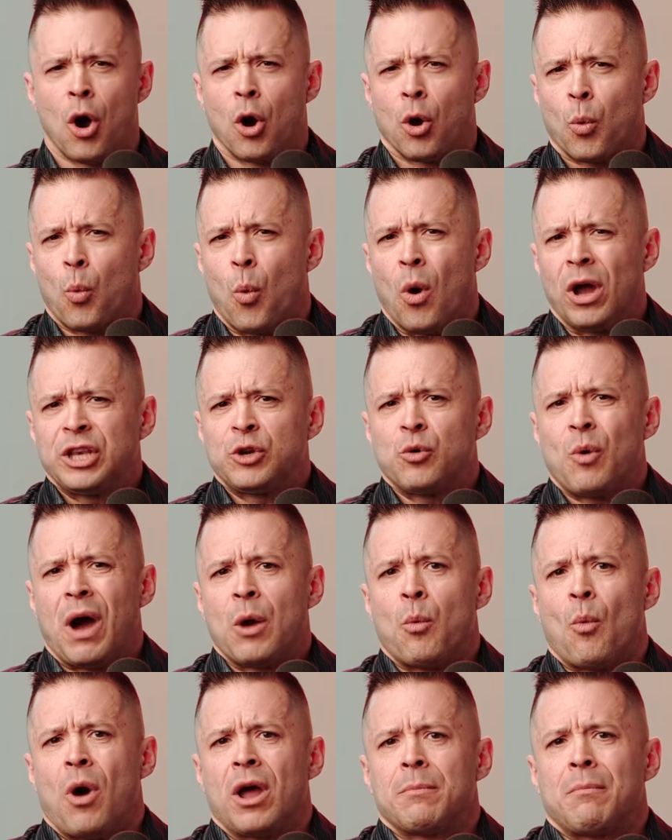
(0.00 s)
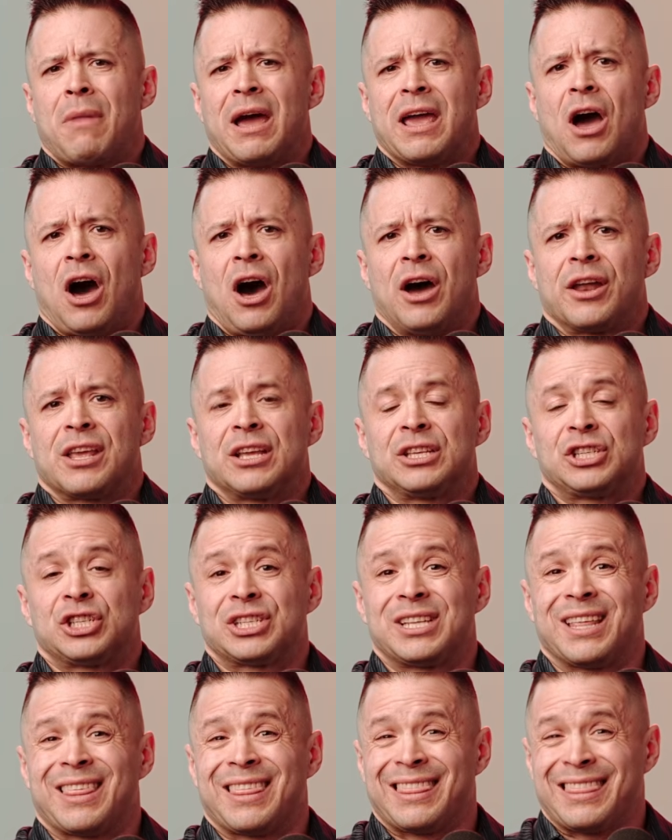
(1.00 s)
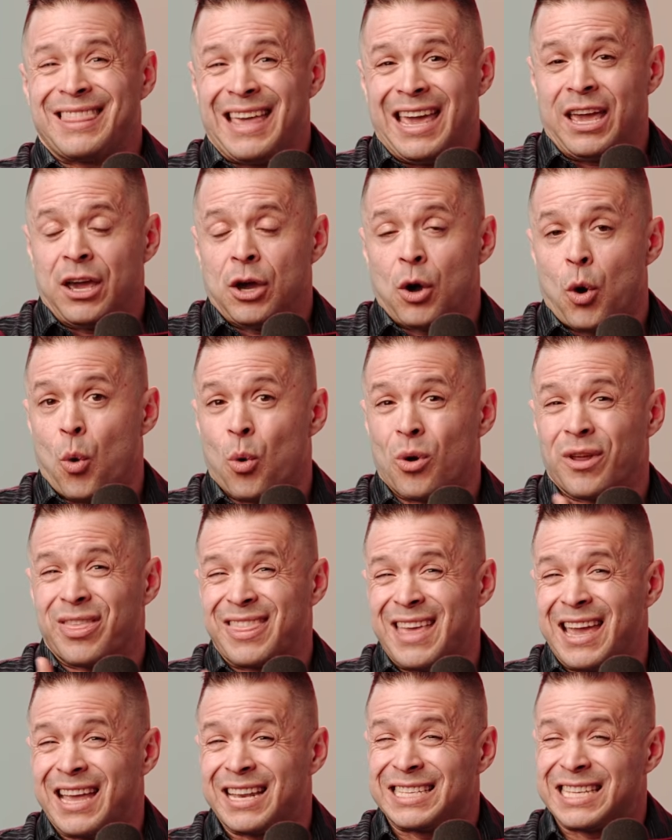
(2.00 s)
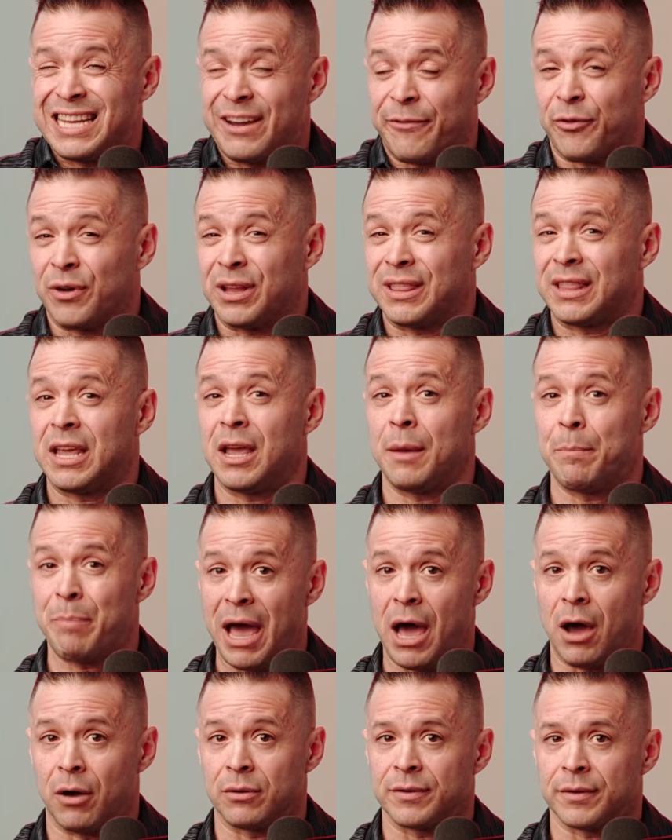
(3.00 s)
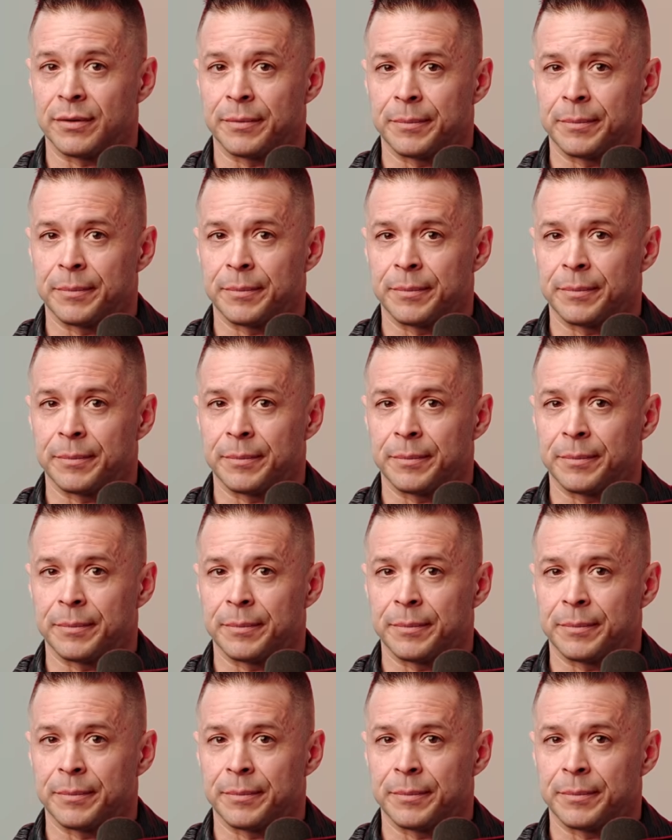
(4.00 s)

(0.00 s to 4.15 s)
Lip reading: or what do I want my audience to think or think differently about?